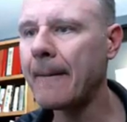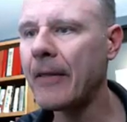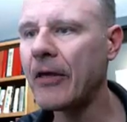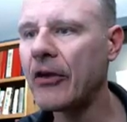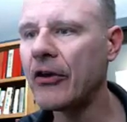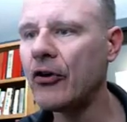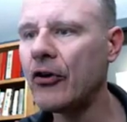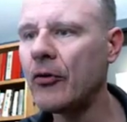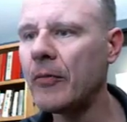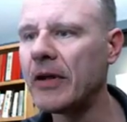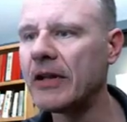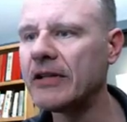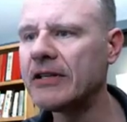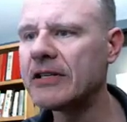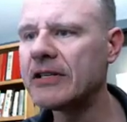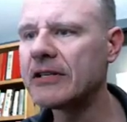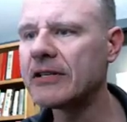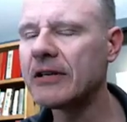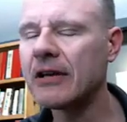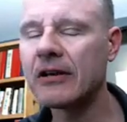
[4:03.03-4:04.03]

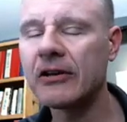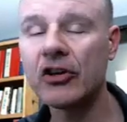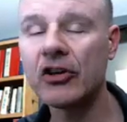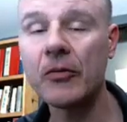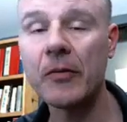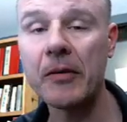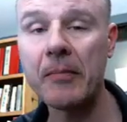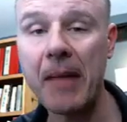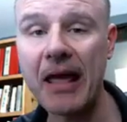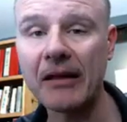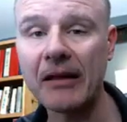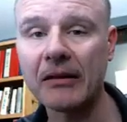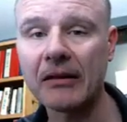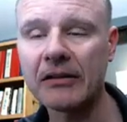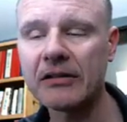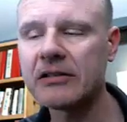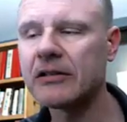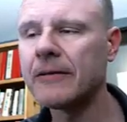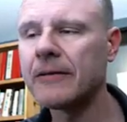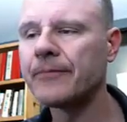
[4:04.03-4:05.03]
human
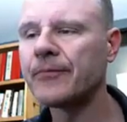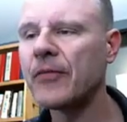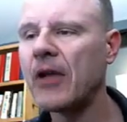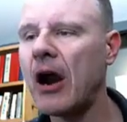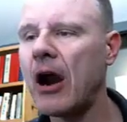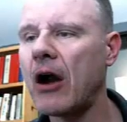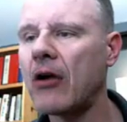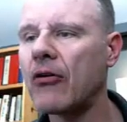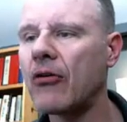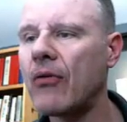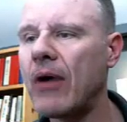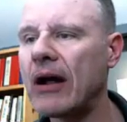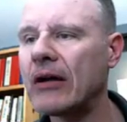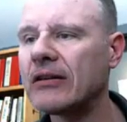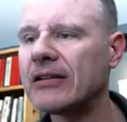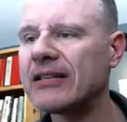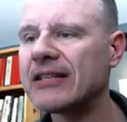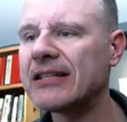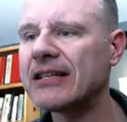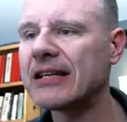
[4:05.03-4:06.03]
males, are
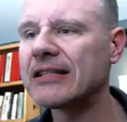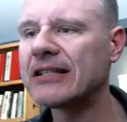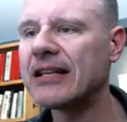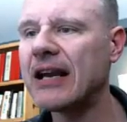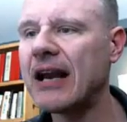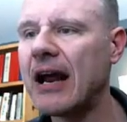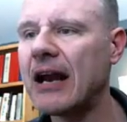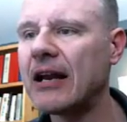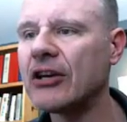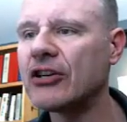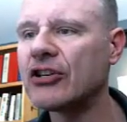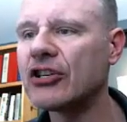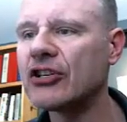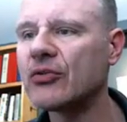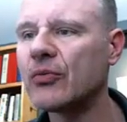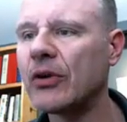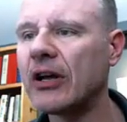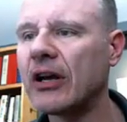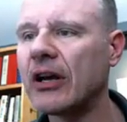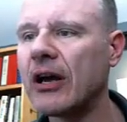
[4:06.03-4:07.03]
around 69 inches
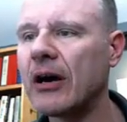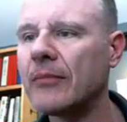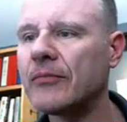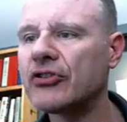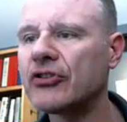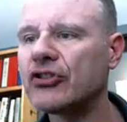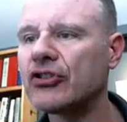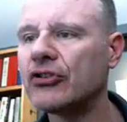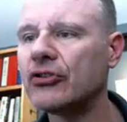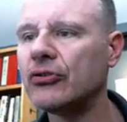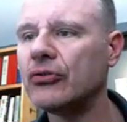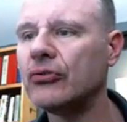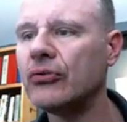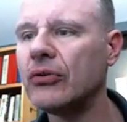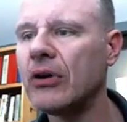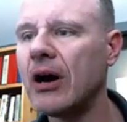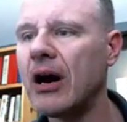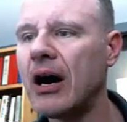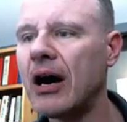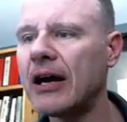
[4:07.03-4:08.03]
when it comes to
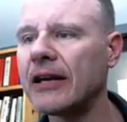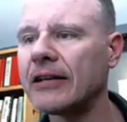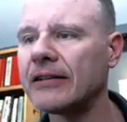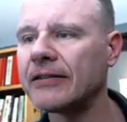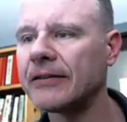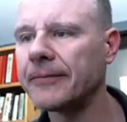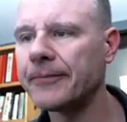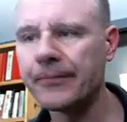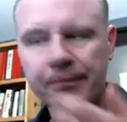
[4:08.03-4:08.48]
height.